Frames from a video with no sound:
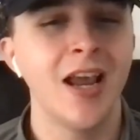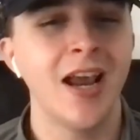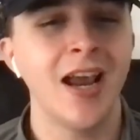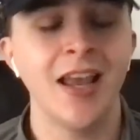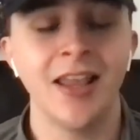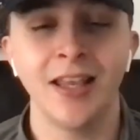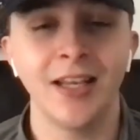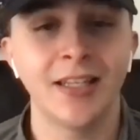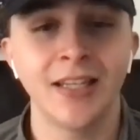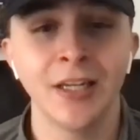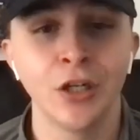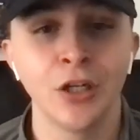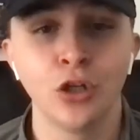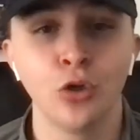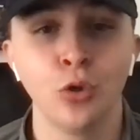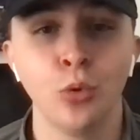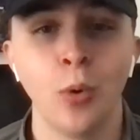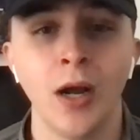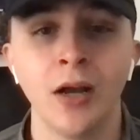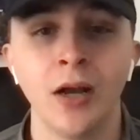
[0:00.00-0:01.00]
and they didn't
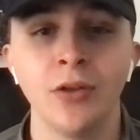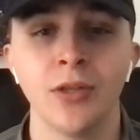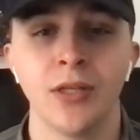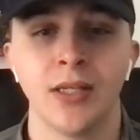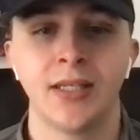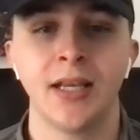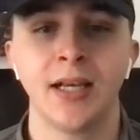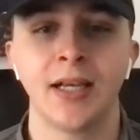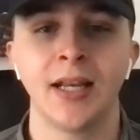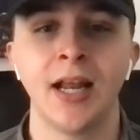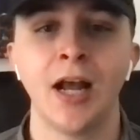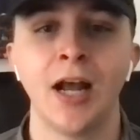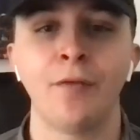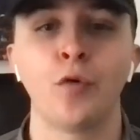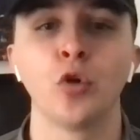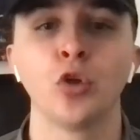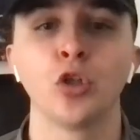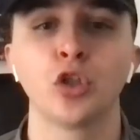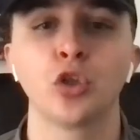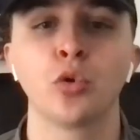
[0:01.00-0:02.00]
do well in the second half,
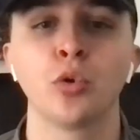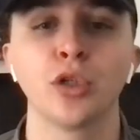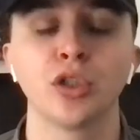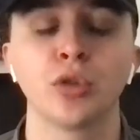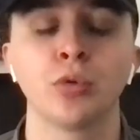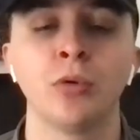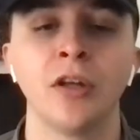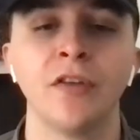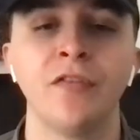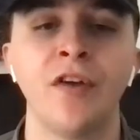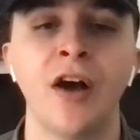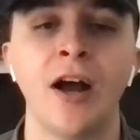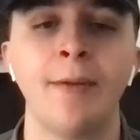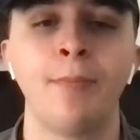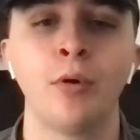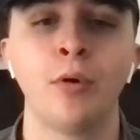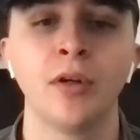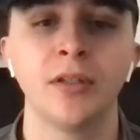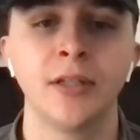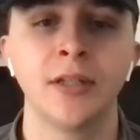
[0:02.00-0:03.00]
only scoring
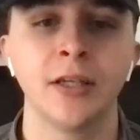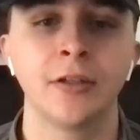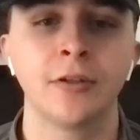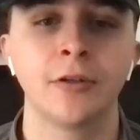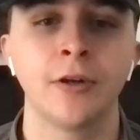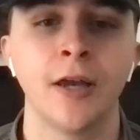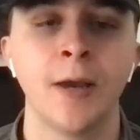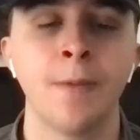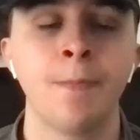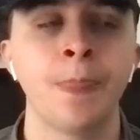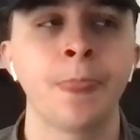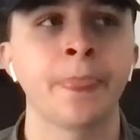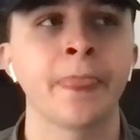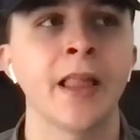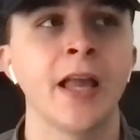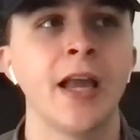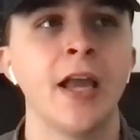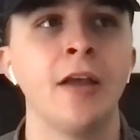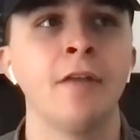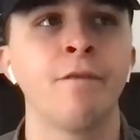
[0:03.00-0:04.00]
25 points yesterday
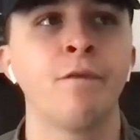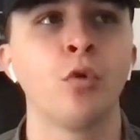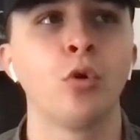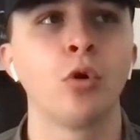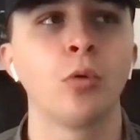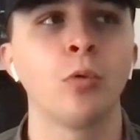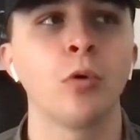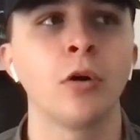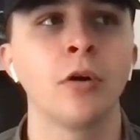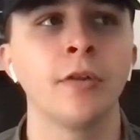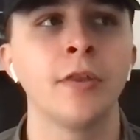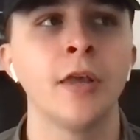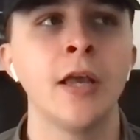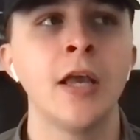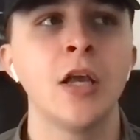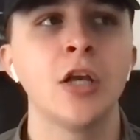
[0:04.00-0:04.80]
in Fort Worth.